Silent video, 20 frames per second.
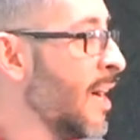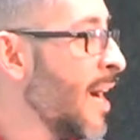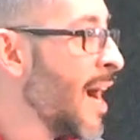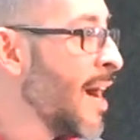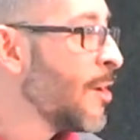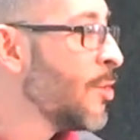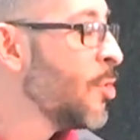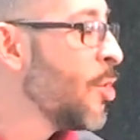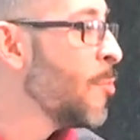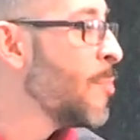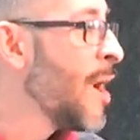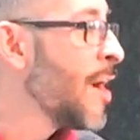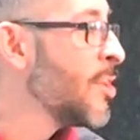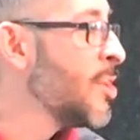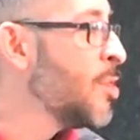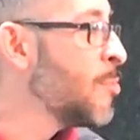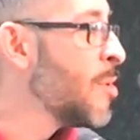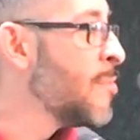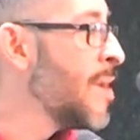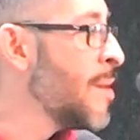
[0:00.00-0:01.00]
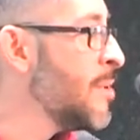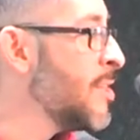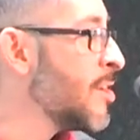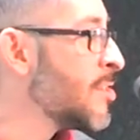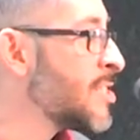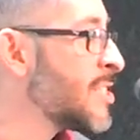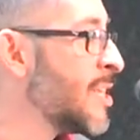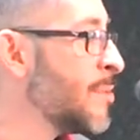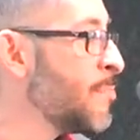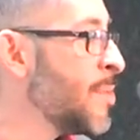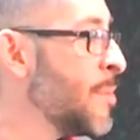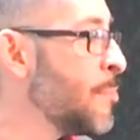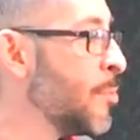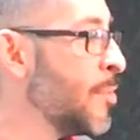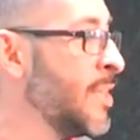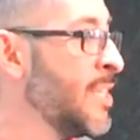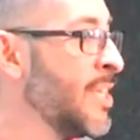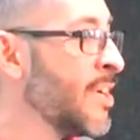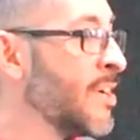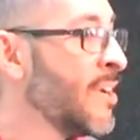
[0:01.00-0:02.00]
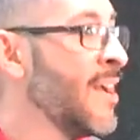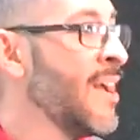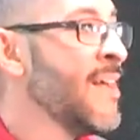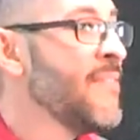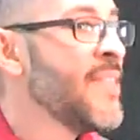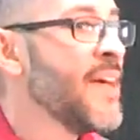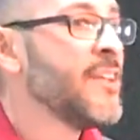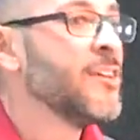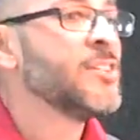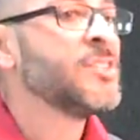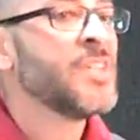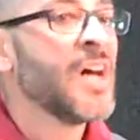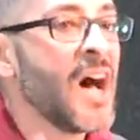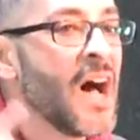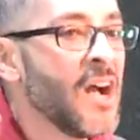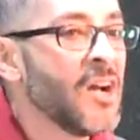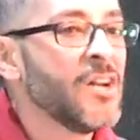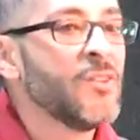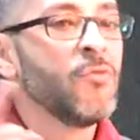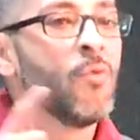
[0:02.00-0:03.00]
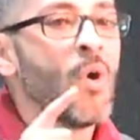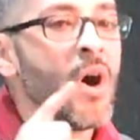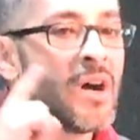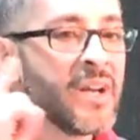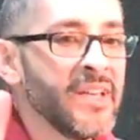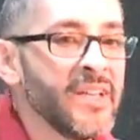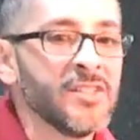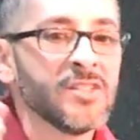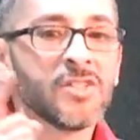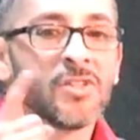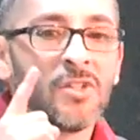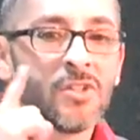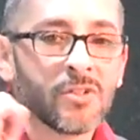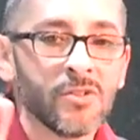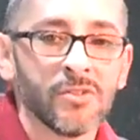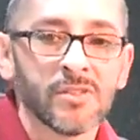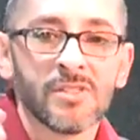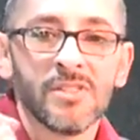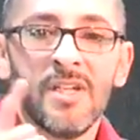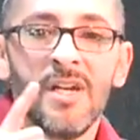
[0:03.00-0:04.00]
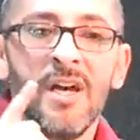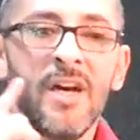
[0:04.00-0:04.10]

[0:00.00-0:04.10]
I don't know about you, but maybe there's some people in here that you're tired of walking in circles.